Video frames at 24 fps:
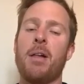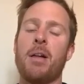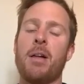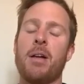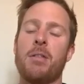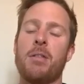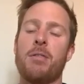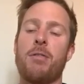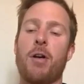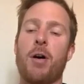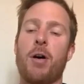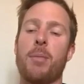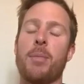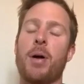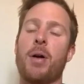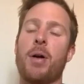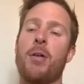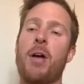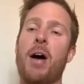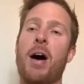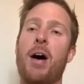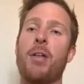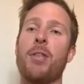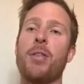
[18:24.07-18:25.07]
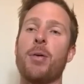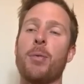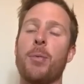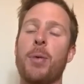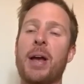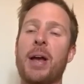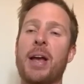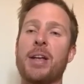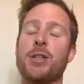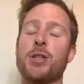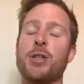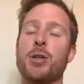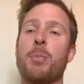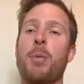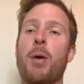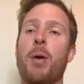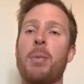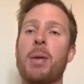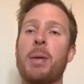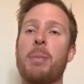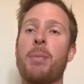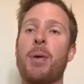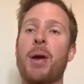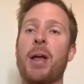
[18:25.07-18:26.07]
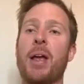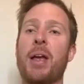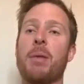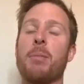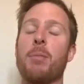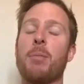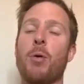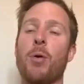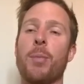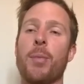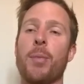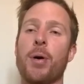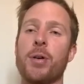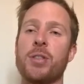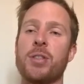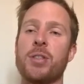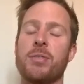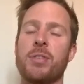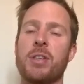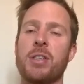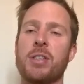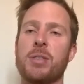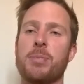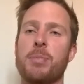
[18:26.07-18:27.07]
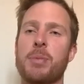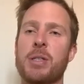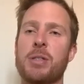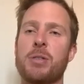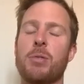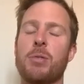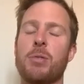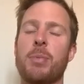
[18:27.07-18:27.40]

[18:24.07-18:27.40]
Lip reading: from around the wicket, you probably bring in more modes of dismissal,